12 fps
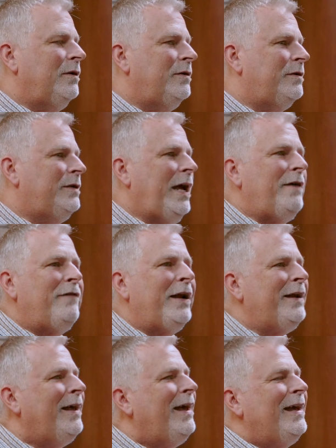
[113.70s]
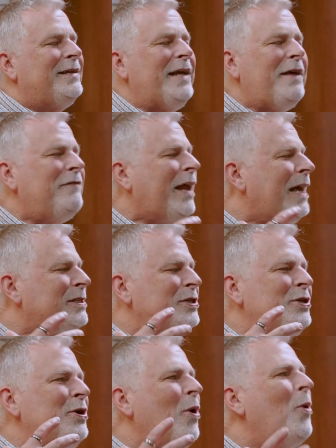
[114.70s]
David has
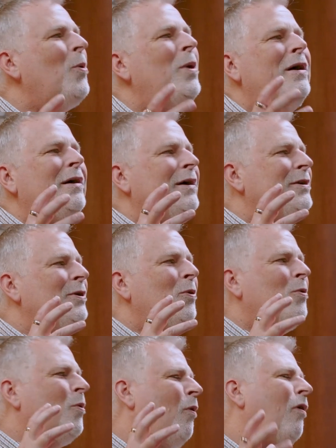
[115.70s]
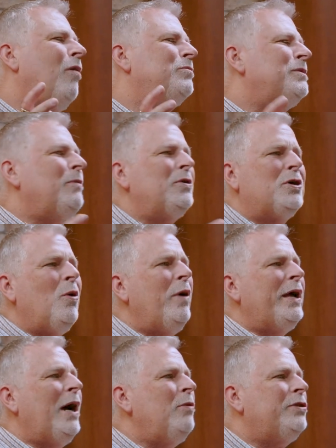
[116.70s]
no qualms about
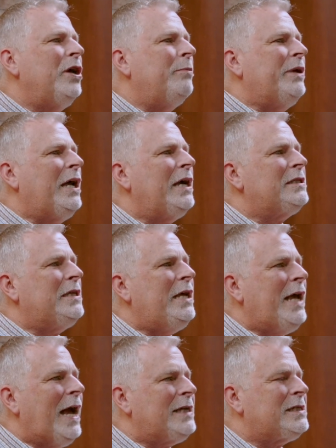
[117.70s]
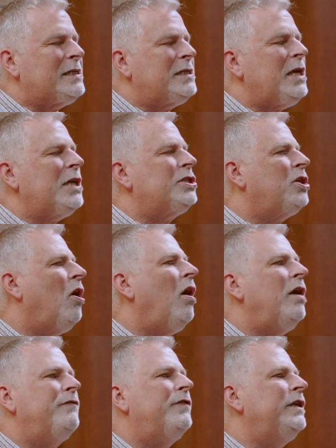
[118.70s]
going out there because he has such
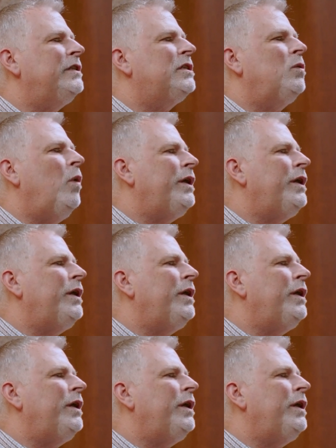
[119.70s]
confidence in what